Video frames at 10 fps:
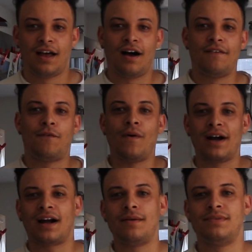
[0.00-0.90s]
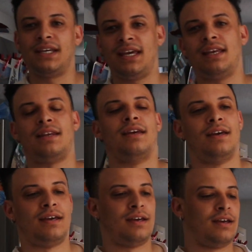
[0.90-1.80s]
of what comes in,
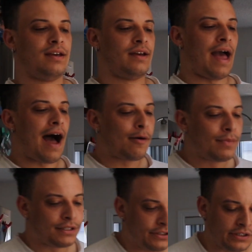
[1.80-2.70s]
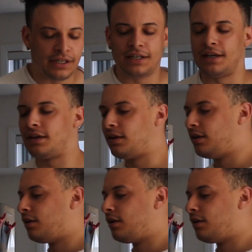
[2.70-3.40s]
how much you're eating,